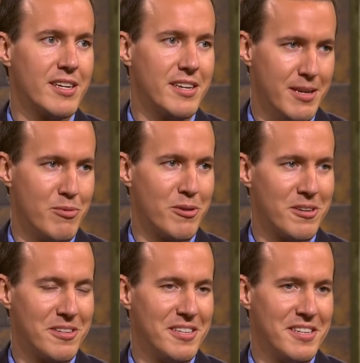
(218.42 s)

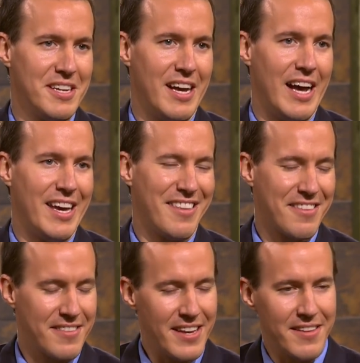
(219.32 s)
keyboard. Okay. I
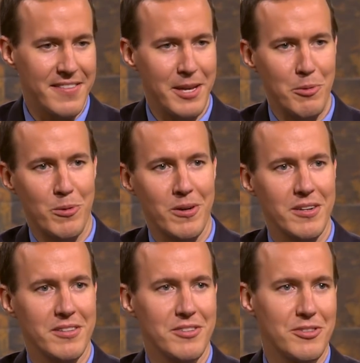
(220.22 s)
think they weren't